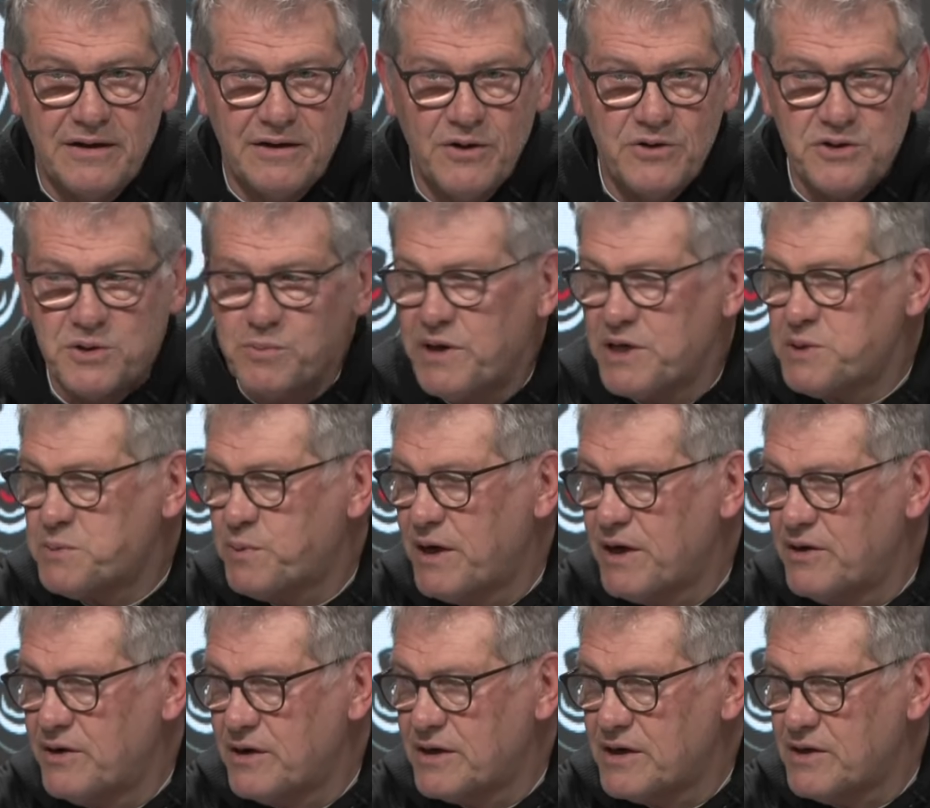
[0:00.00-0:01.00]
Who's the best
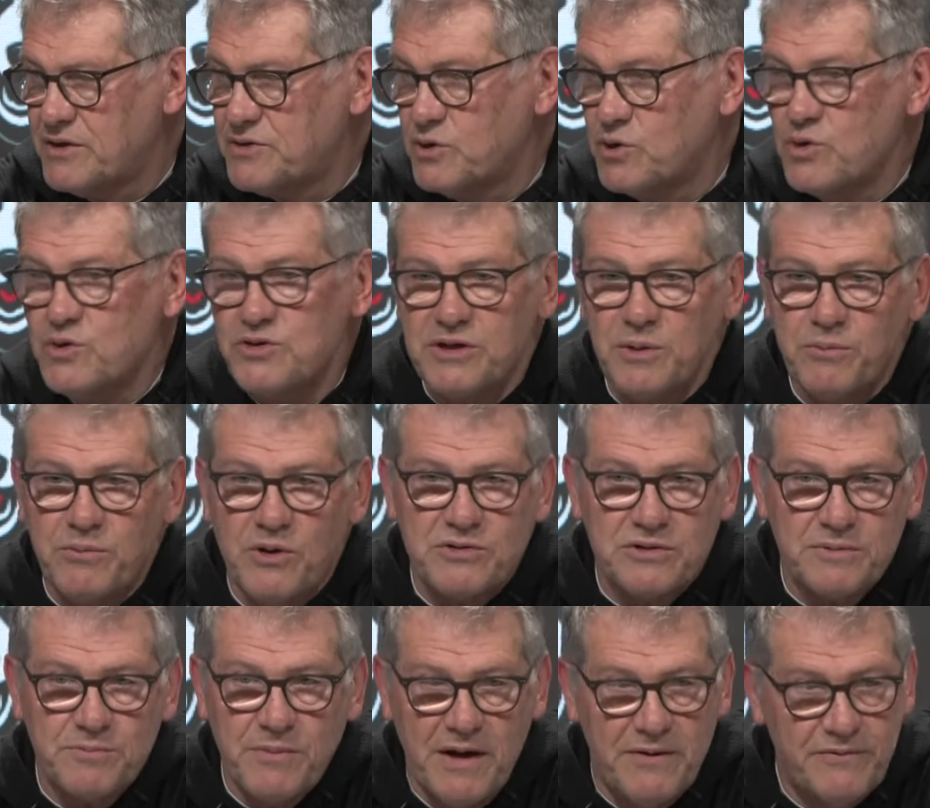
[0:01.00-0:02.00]
player in the country? Who's the
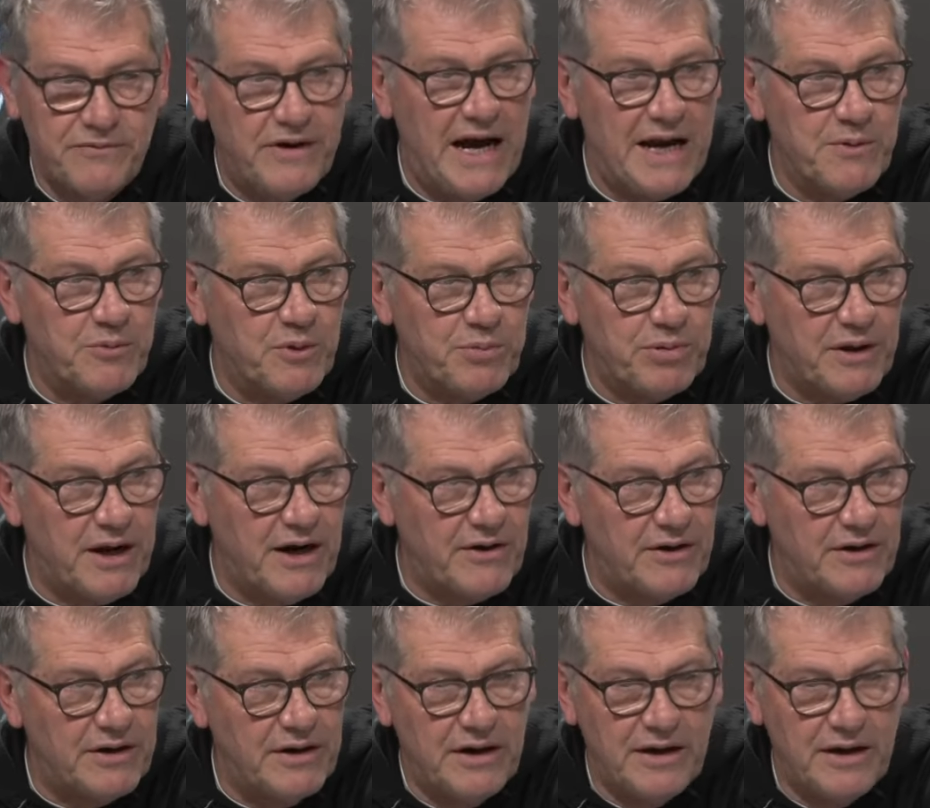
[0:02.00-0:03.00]
most valuable
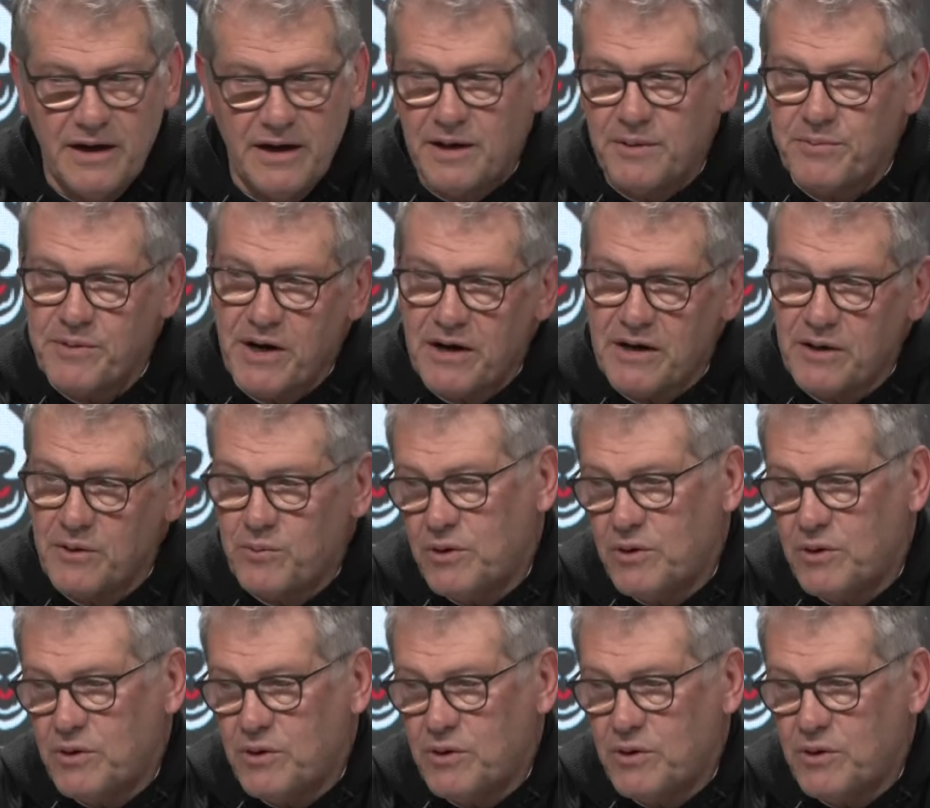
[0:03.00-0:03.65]
player in America?